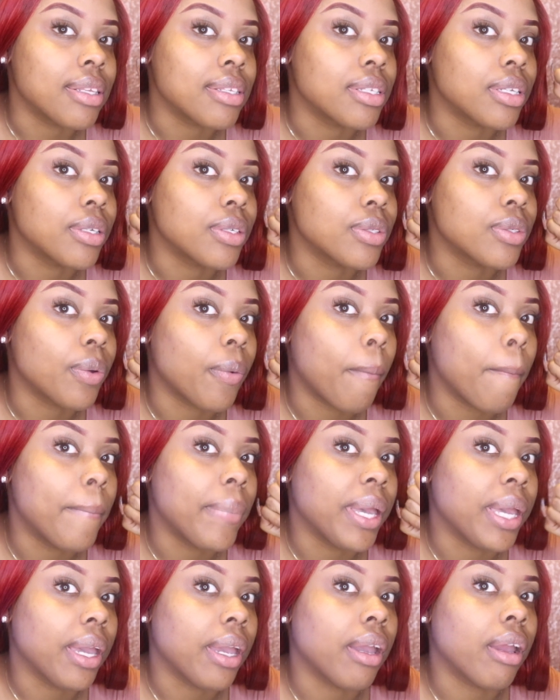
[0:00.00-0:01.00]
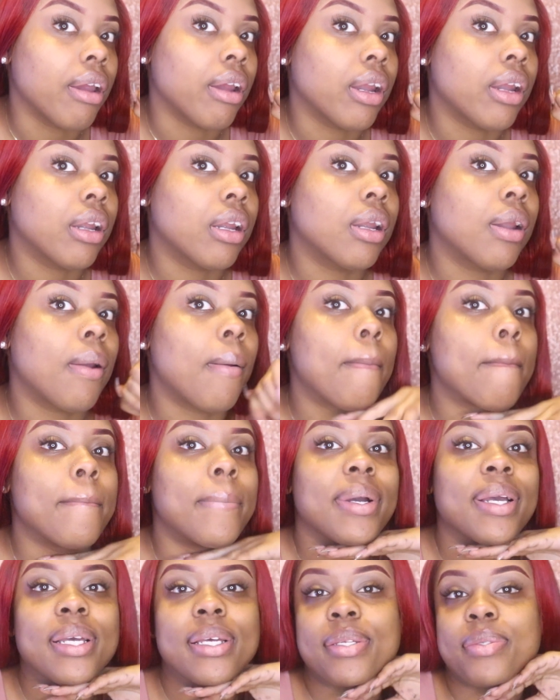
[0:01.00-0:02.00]
Look so bare,
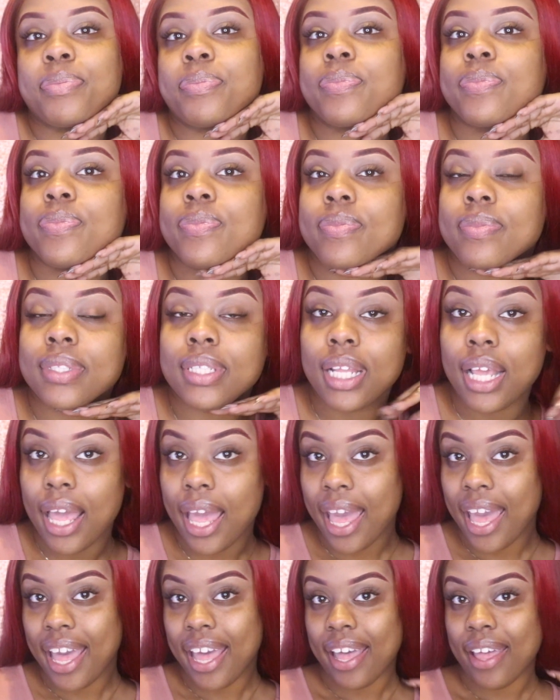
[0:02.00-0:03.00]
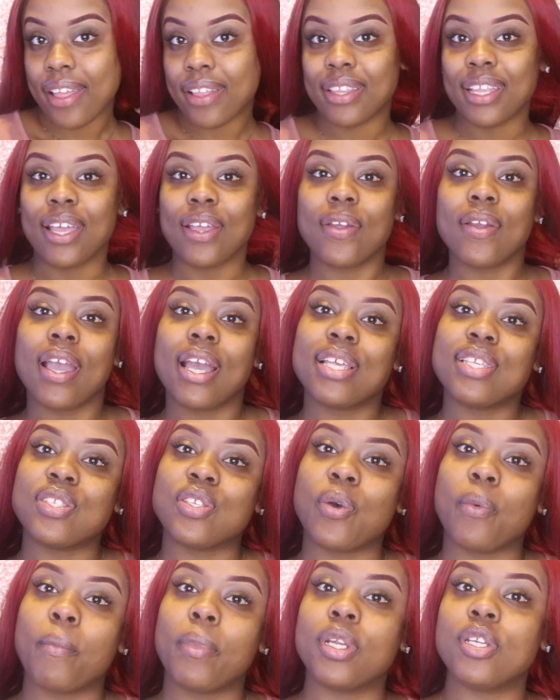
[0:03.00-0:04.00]
but thank you guys
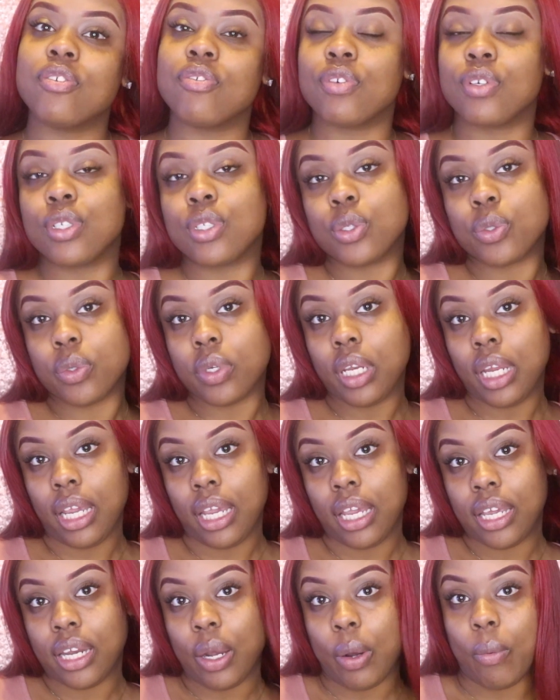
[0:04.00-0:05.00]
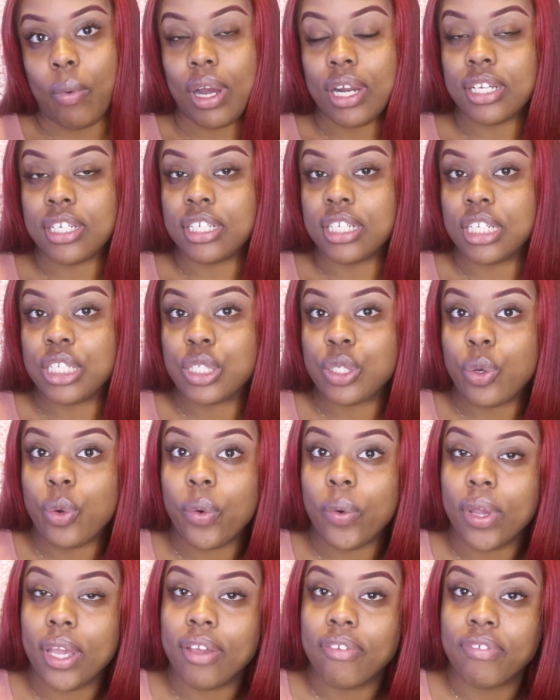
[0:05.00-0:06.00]
so much for tuning in and watching this
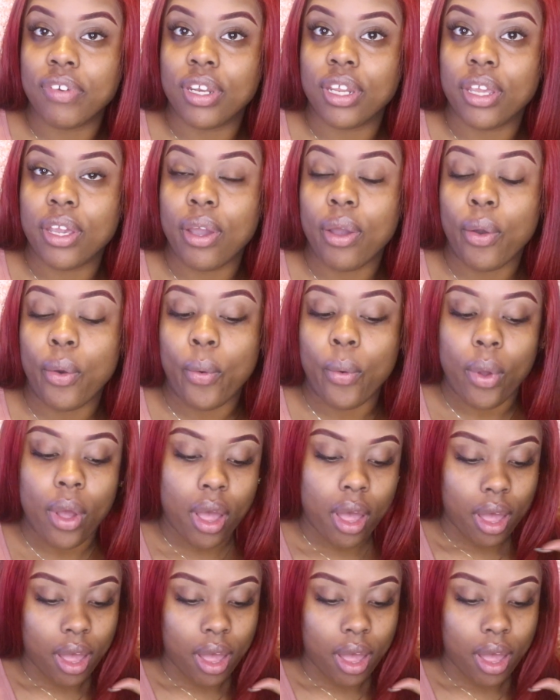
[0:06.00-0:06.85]
quick video.